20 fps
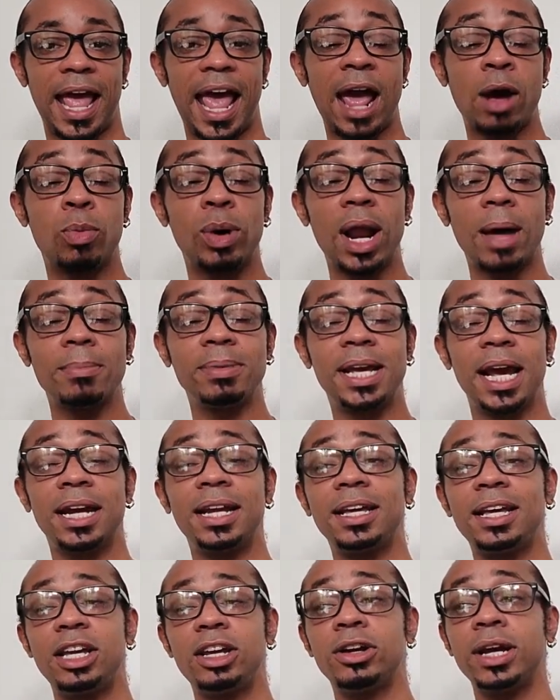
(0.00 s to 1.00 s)
And what I'm
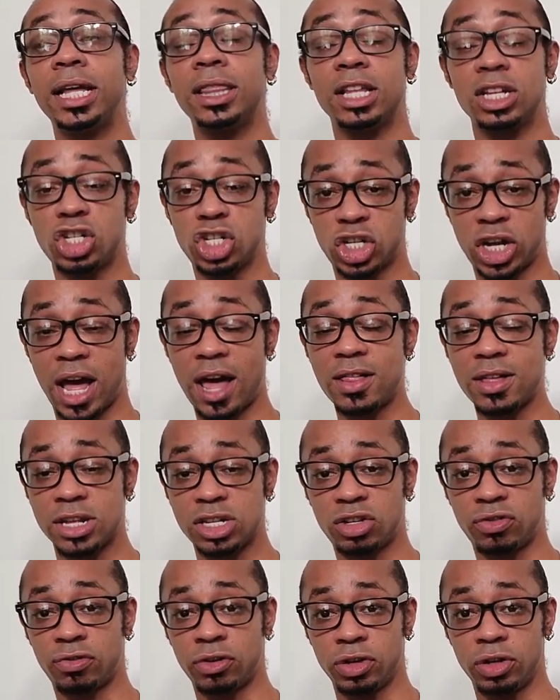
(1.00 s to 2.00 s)
getting here in the
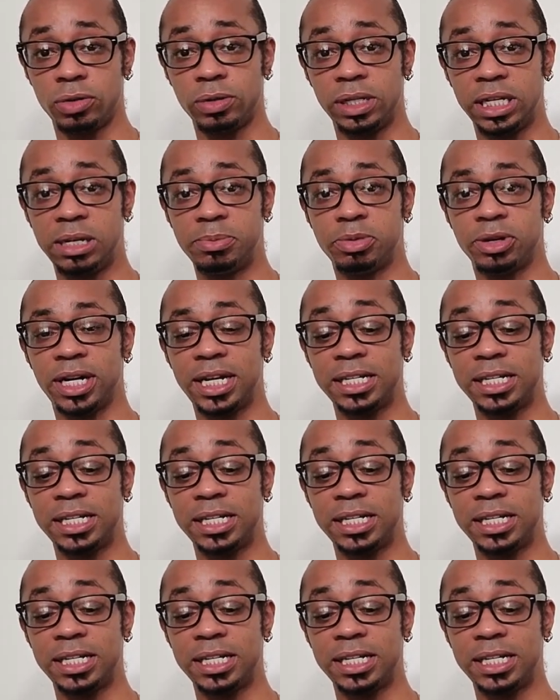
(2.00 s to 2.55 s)
challenge for you, Libra,